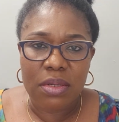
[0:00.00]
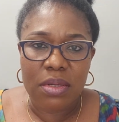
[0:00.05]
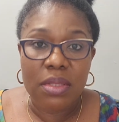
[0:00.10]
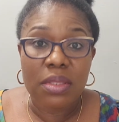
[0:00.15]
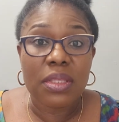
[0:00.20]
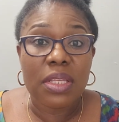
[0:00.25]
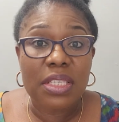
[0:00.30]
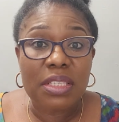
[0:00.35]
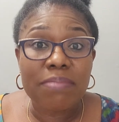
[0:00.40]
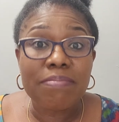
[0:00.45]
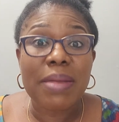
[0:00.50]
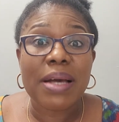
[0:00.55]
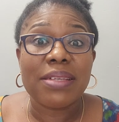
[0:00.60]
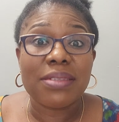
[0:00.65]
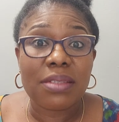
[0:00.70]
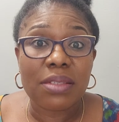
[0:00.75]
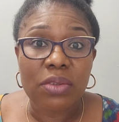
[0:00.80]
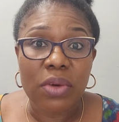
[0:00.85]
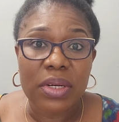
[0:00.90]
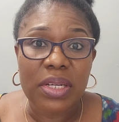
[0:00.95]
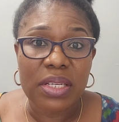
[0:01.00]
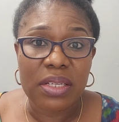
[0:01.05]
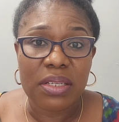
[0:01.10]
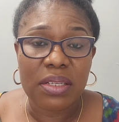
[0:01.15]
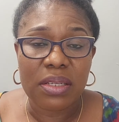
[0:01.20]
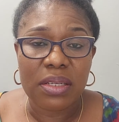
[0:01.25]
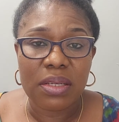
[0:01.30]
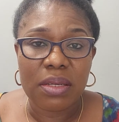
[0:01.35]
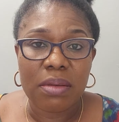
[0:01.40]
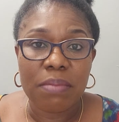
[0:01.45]
This man, Sonny,
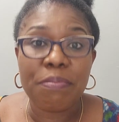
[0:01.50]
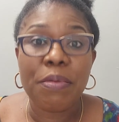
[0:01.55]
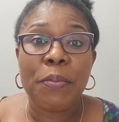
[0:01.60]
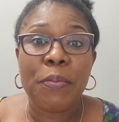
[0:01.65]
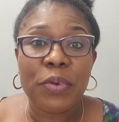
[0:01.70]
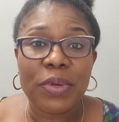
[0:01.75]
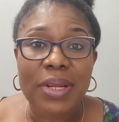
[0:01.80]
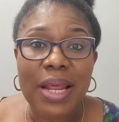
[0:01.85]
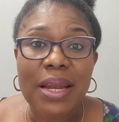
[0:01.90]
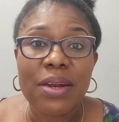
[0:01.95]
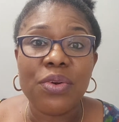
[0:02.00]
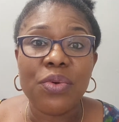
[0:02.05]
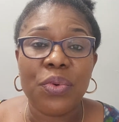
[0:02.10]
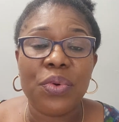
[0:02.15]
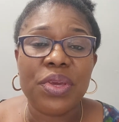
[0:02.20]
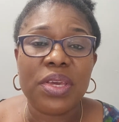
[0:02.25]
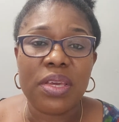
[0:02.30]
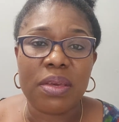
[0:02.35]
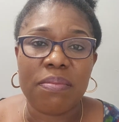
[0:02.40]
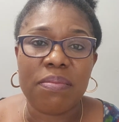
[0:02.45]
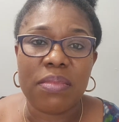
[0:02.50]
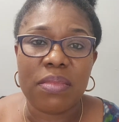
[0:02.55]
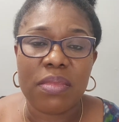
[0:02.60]
people that know him